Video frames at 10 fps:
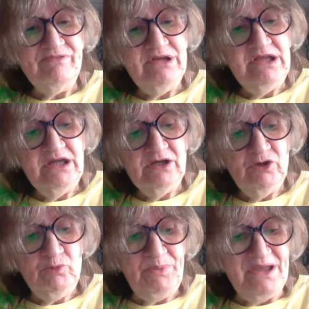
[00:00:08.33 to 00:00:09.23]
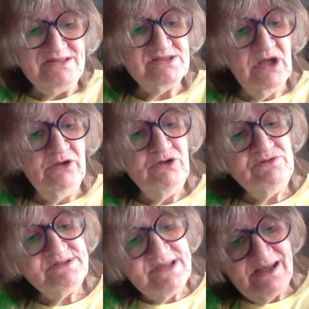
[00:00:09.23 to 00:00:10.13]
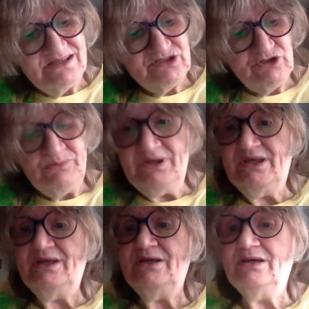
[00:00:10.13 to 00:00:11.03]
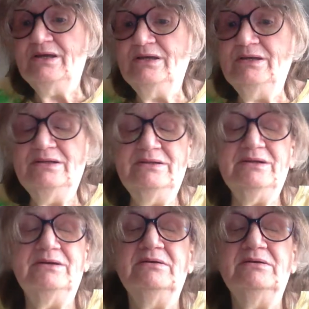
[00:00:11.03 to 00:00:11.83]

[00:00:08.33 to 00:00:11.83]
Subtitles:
video based on who sent it to me, and